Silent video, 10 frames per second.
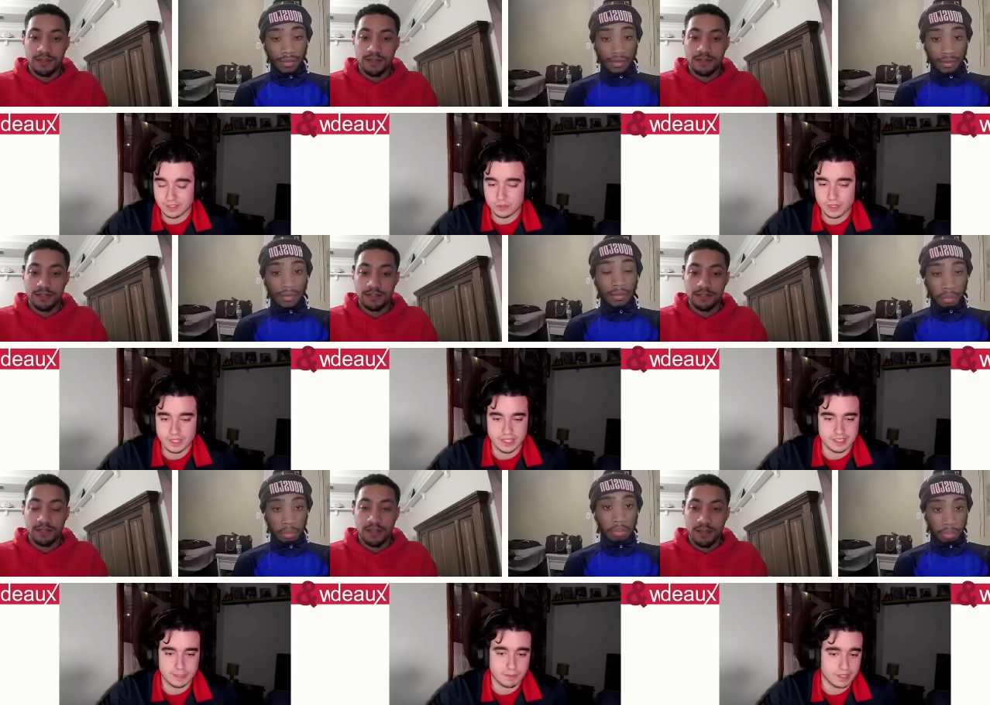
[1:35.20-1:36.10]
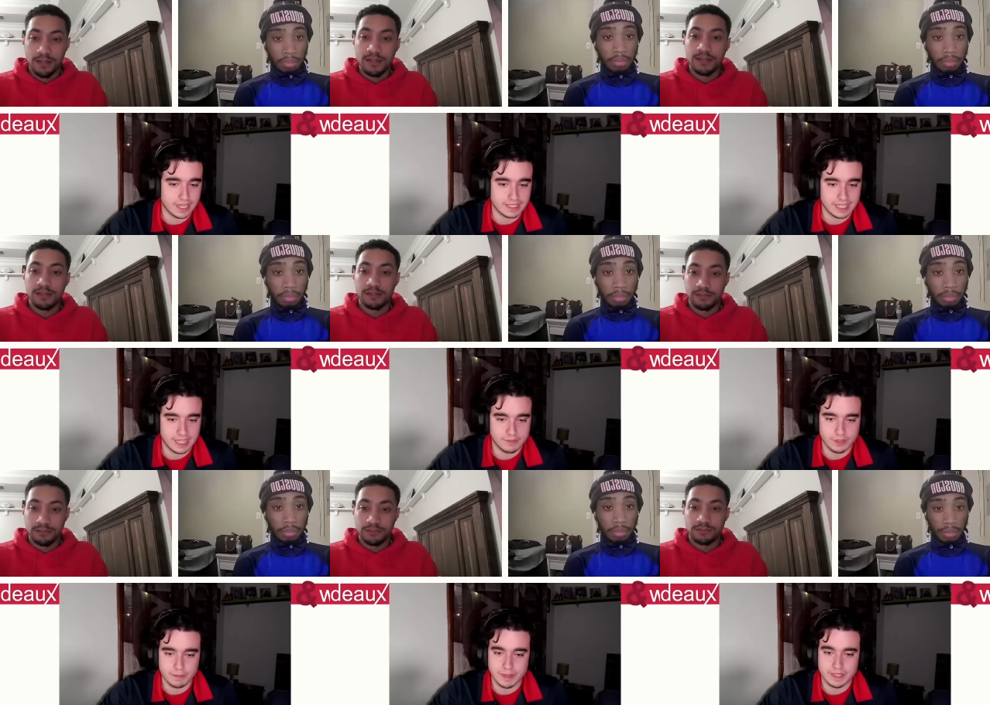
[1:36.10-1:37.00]
Speaker 1: on Twitter. That's the podcast I have
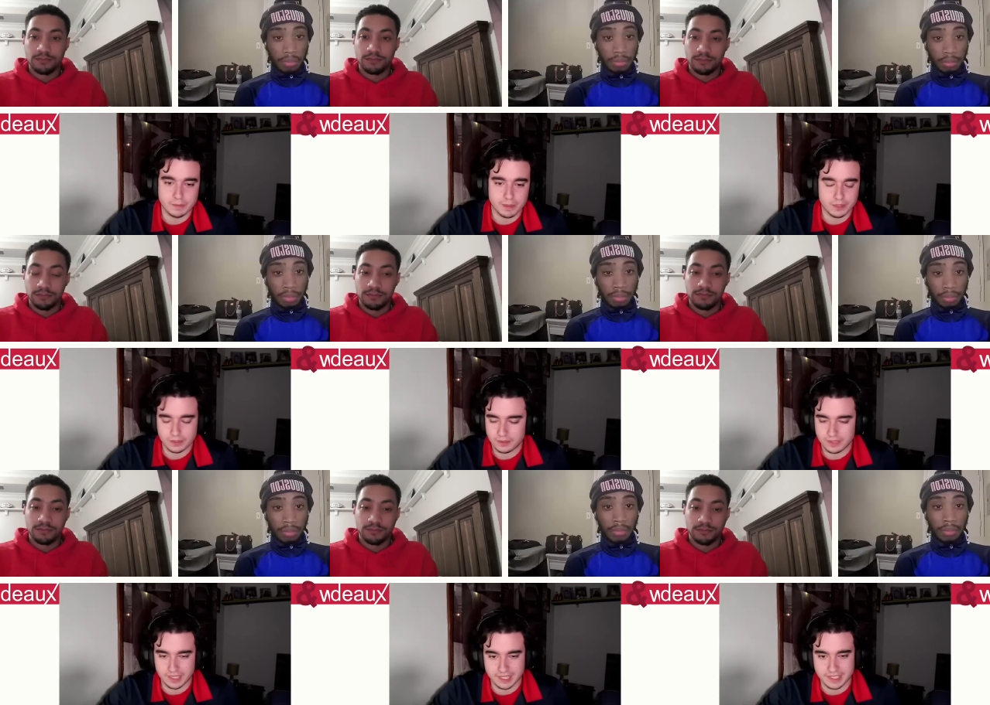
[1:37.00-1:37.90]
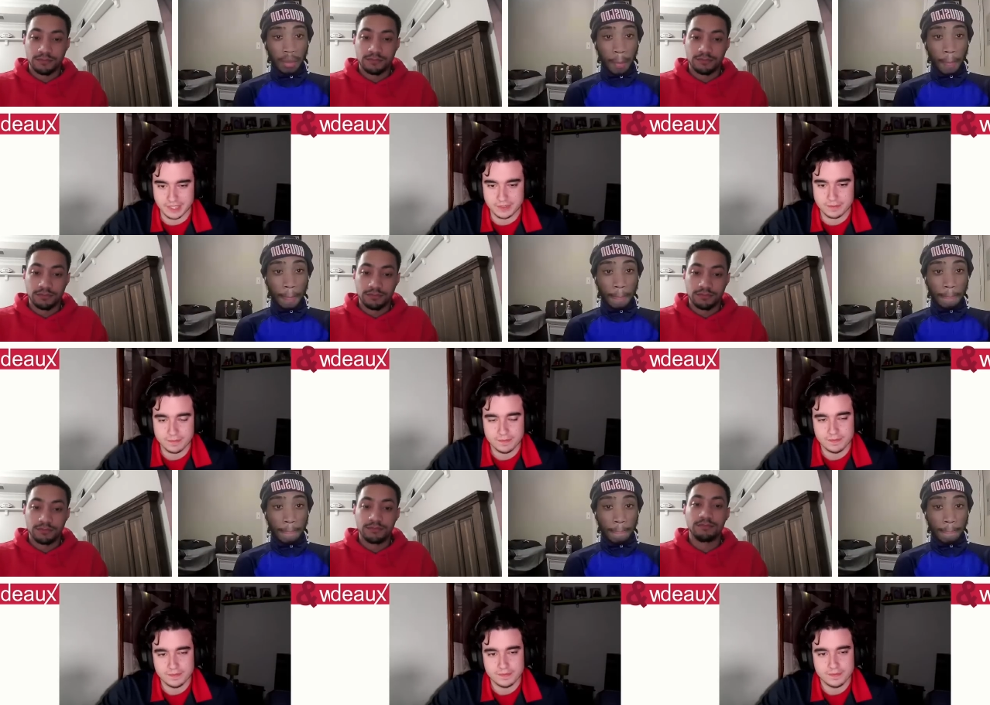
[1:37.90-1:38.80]
with Ben DuBose. Check us out.
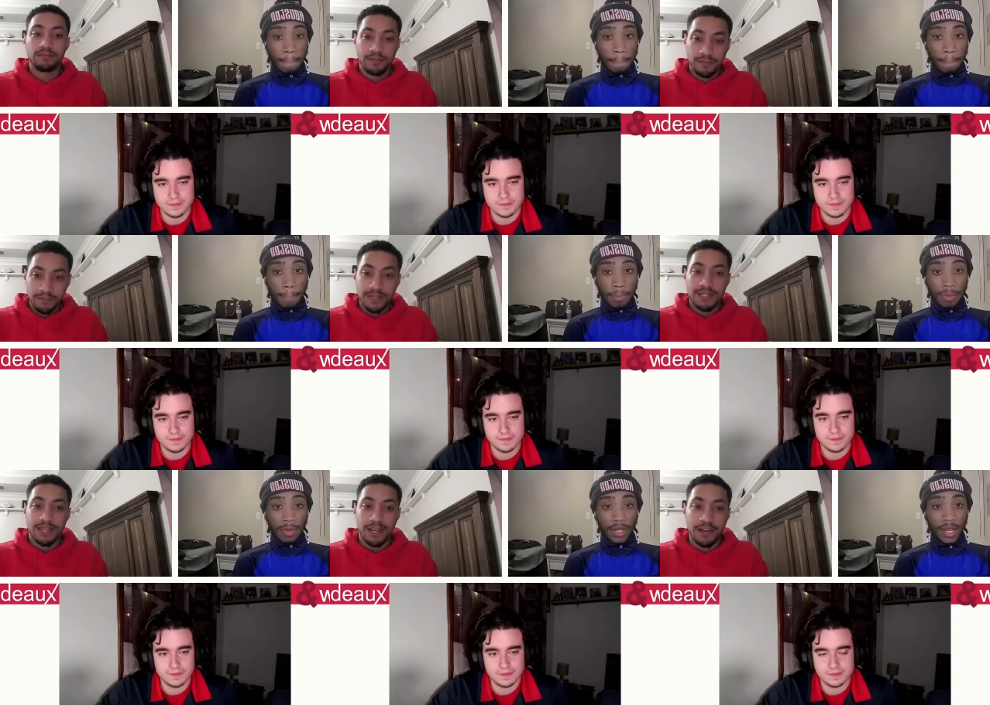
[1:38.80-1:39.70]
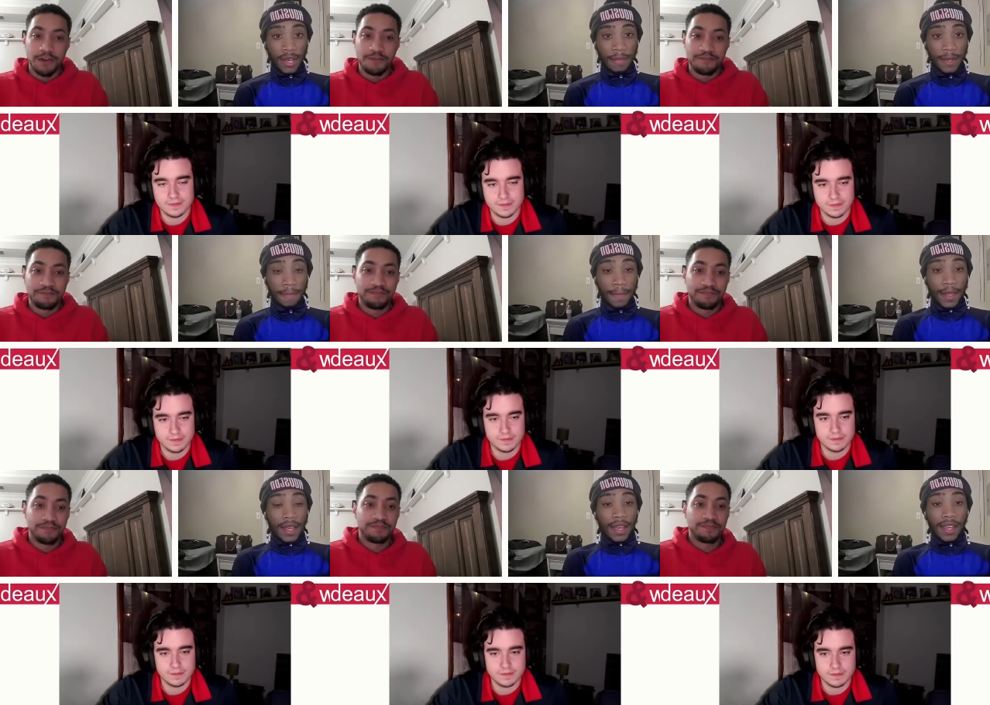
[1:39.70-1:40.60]
There you go, man.
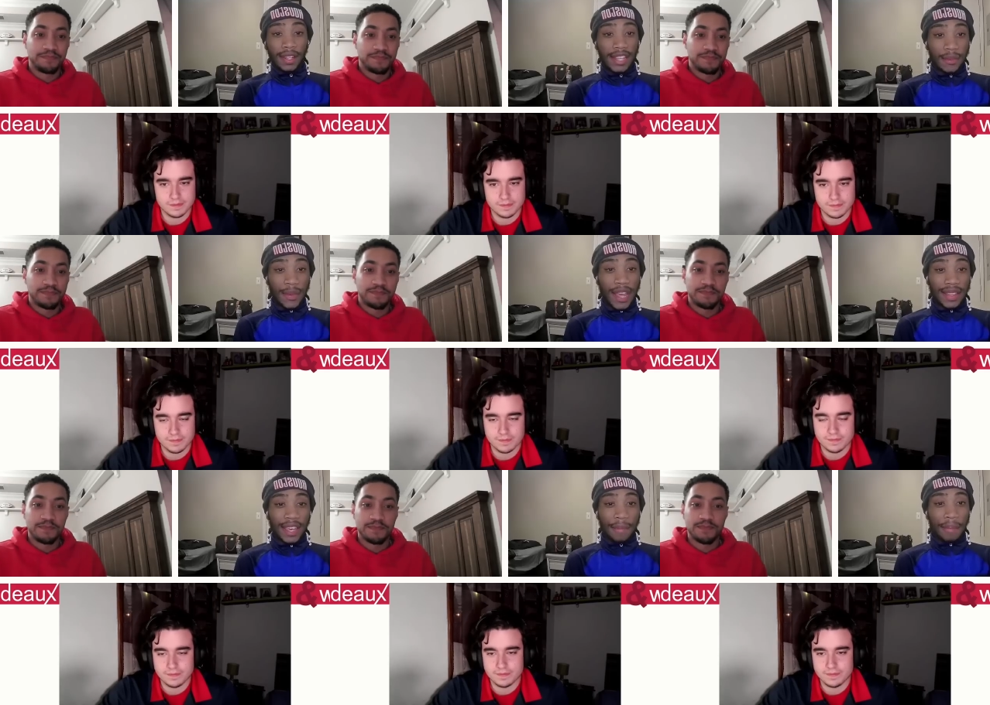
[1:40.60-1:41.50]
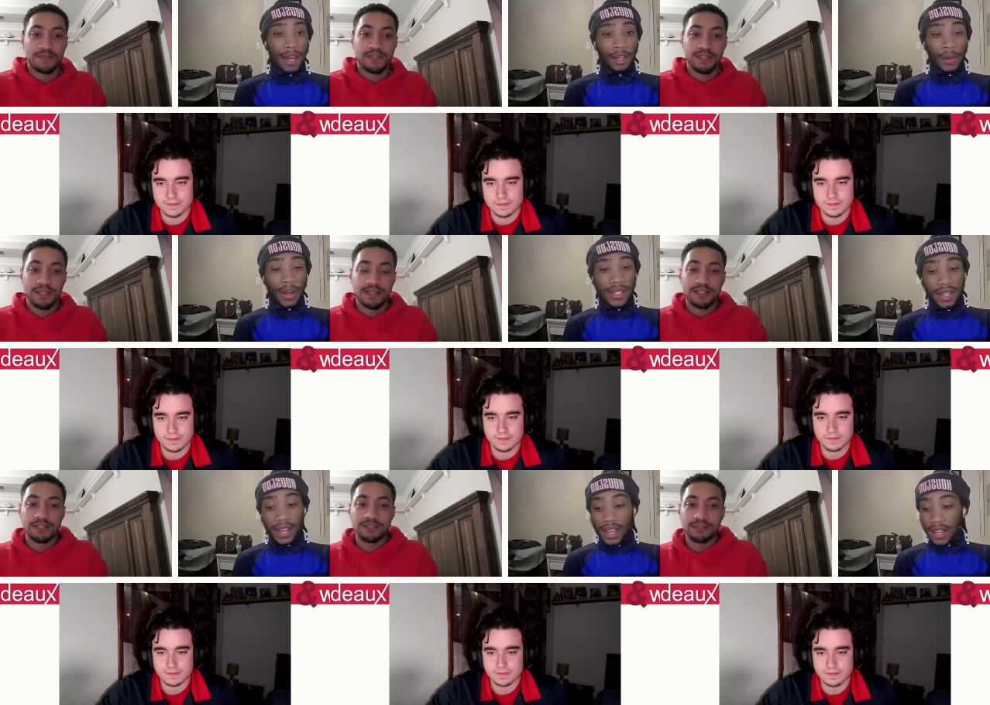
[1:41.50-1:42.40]
Speaker 2: And like I said, we had to get Paulo on
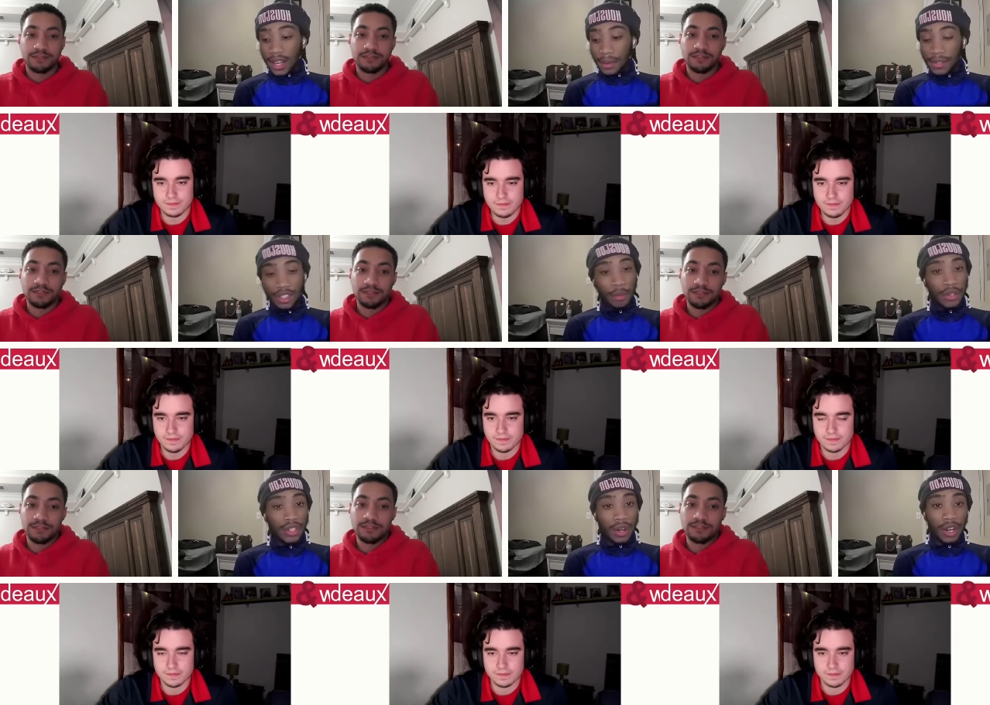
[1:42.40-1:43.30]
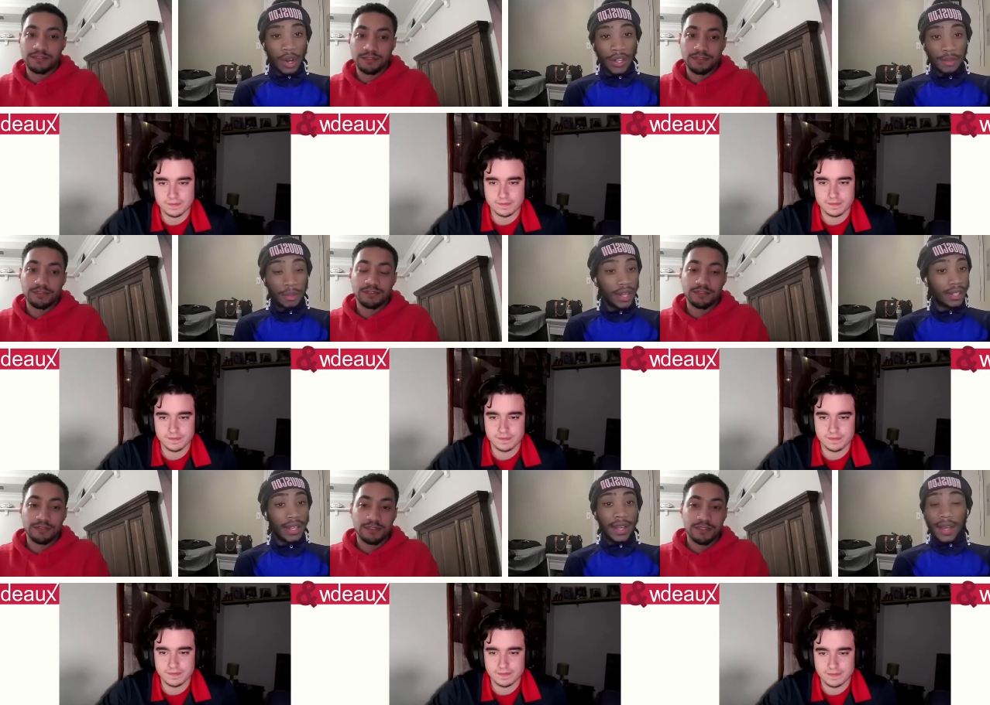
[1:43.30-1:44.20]
today. Uh, it was super short notice,
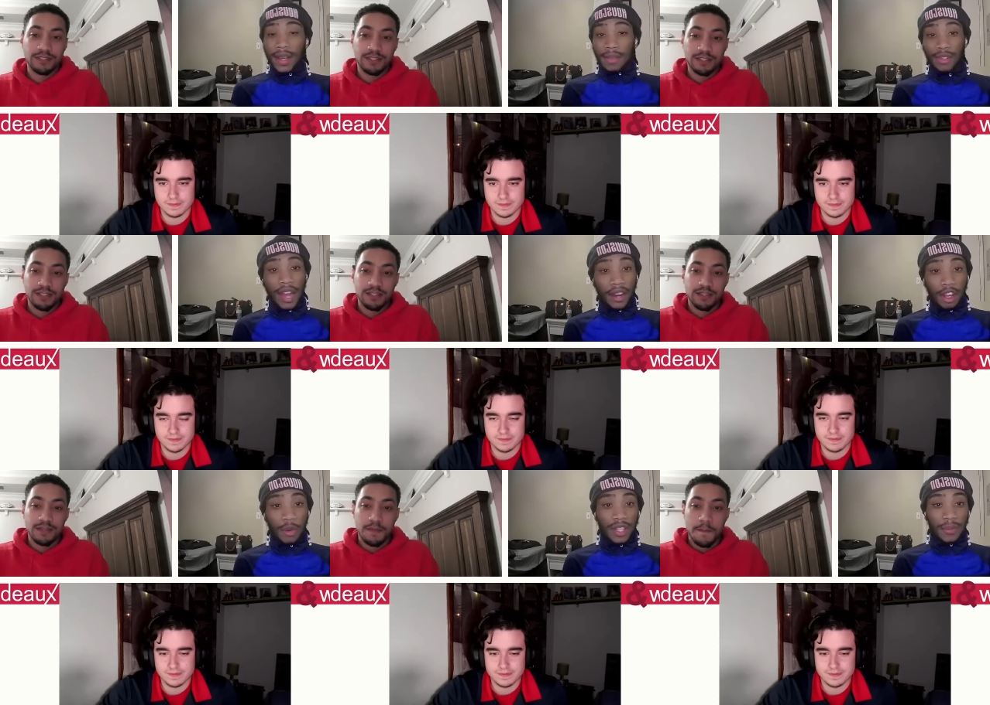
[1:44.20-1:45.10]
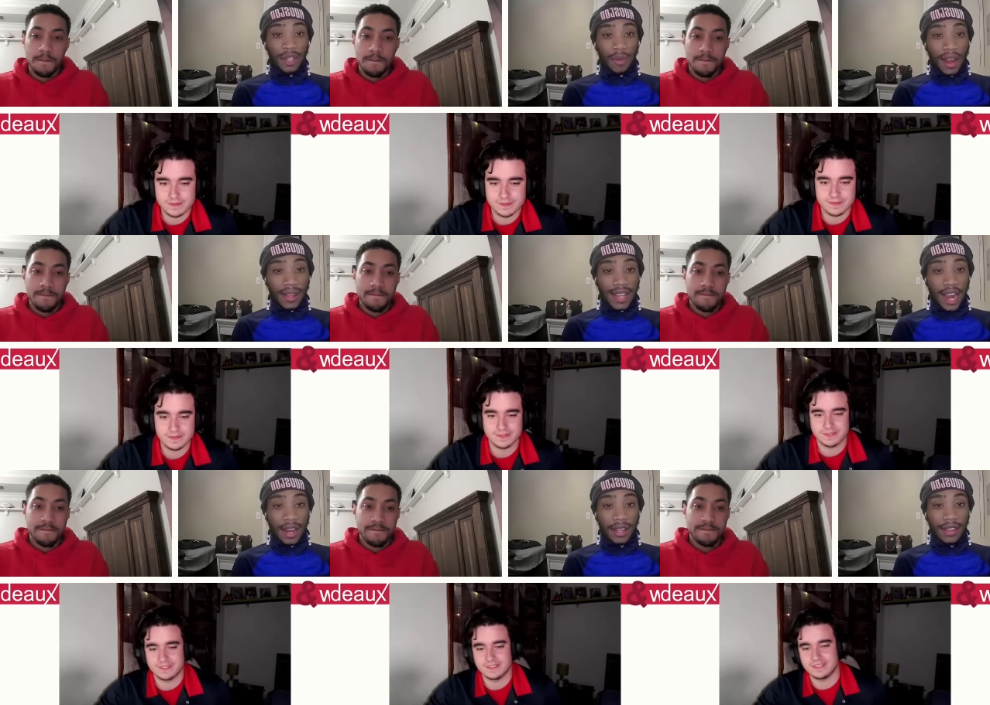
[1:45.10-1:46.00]
but it's what you got to do when, when the Rockets
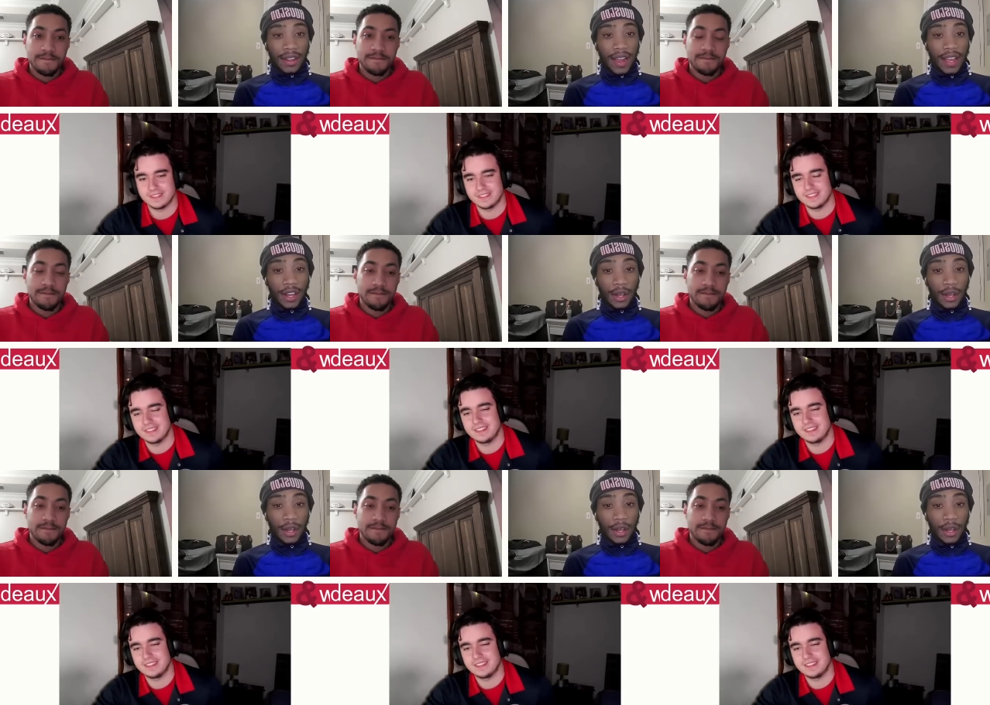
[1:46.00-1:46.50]
hired uh, their head